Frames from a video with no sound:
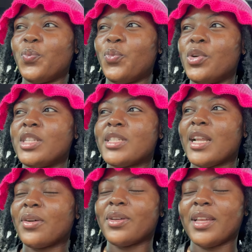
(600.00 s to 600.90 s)
we're just
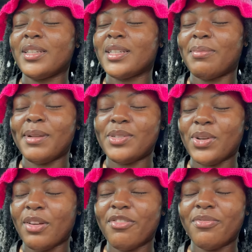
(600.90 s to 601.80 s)
like, okay, Sharp, let's
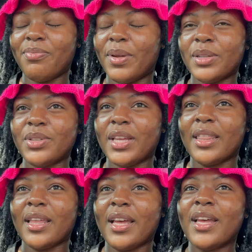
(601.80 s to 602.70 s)
drive back
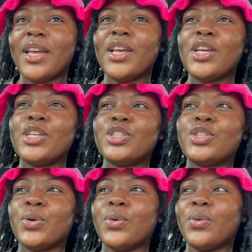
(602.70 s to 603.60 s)
together.
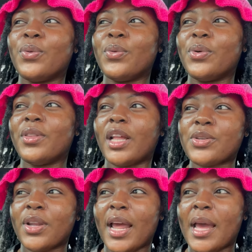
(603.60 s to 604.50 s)
So that's
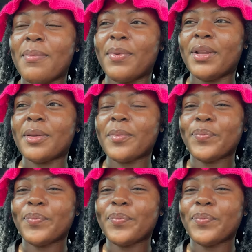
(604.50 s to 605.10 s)
gonna happen.